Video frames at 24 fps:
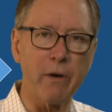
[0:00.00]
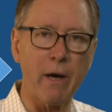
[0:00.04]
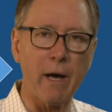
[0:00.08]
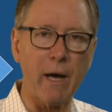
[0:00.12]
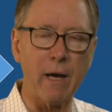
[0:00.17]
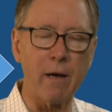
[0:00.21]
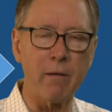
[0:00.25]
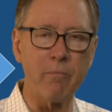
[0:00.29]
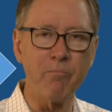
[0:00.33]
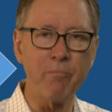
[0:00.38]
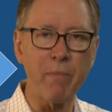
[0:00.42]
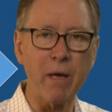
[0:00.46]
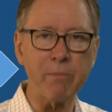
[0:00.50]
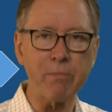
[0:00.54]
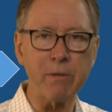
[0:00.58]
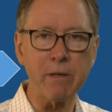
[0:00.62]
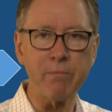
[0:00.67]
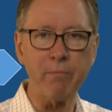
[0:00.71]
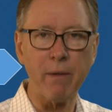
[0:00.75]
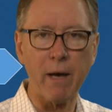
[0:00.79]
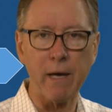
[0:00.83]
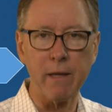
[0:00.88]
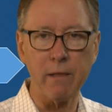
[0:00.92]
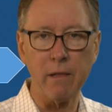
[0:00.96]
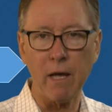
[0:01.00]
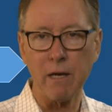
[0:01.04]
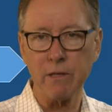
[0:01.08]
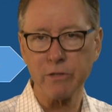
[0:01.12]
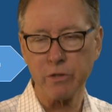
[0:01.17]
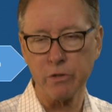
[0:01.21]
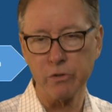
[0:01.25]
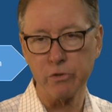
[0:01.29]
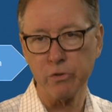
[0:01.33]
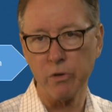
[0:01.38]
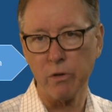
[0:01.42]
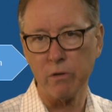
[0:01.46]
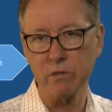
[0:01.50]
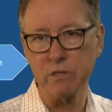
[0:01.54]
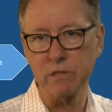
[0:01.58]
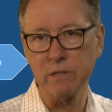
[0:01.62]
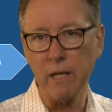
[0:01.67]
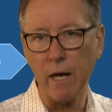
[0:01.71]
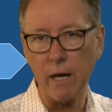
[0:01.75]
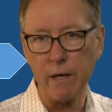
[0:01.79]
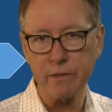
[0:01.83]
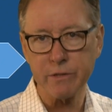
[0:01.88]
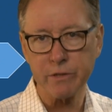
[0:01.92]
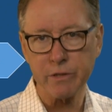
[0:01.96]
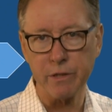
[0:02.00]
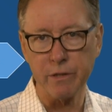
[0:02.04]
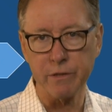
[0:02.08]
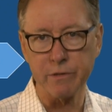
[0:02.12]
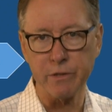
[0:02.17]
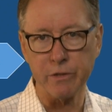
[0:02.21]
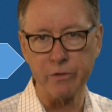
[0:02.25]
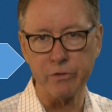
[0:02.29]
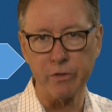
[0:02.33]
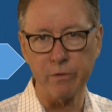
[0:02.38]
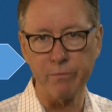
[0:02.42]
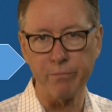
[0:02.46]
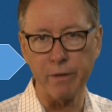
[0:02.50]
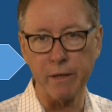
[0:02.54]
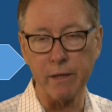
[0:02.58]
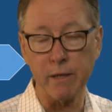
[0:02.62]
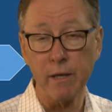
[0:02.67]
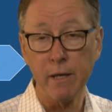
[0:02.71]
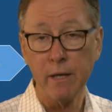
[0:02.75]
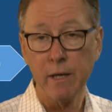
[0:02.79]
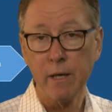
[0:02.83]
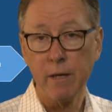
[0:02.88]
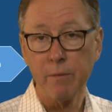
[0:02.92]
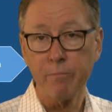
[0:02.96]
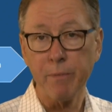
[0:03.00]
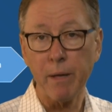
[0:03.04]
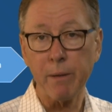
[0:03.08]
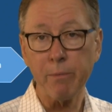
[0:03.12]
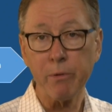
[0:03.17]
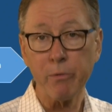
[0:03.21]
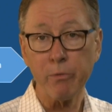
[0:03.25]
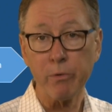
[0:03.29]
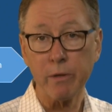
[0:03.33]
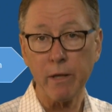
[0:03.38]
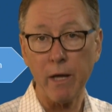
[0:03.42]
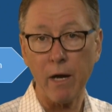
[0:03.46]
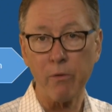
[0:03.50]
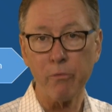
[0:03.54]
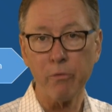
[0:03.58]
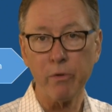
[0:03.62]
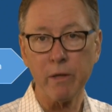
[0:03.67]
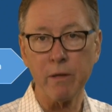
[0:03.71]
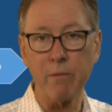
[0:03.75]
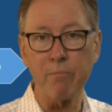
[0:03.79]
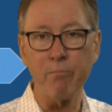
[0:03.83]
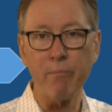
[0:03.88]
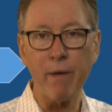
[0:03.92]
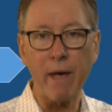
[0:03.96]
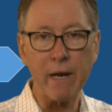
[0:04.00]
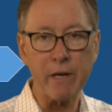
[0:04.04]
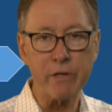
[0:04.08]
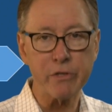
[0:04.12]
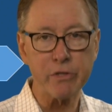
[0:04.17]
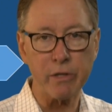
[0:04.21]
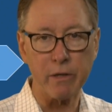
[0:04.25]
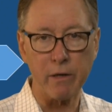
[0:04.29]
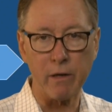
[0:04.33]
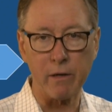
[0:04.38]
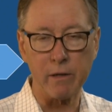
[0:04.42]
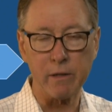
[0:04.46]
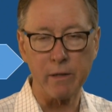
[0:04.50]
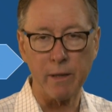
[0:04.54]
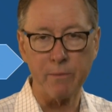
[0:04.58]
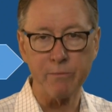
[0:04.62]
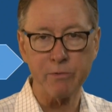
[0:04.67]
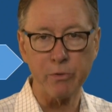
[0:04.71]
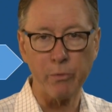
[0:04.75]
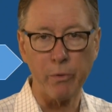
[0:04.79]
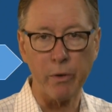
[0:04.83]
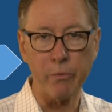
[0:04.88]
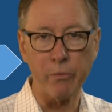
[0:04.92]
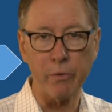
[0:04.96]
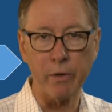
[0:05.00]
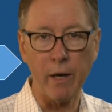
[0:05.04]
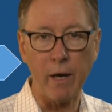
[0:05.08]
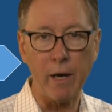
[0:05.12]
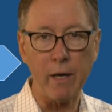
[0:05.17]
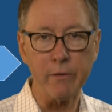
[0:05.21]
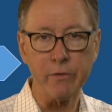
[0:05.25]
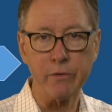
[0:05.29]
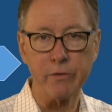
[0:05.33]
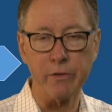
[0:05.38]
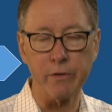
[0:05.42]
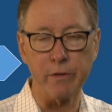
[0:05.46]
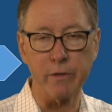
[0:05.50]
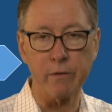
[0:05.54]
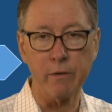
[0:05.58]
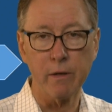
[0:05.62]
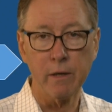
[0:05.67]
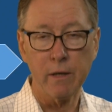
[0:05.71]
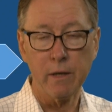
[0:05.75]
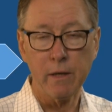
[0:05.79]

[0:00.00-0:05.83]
high. Maybe my loss control is not as good as it should be. Maybe we're not really managing our claims the way we ought to.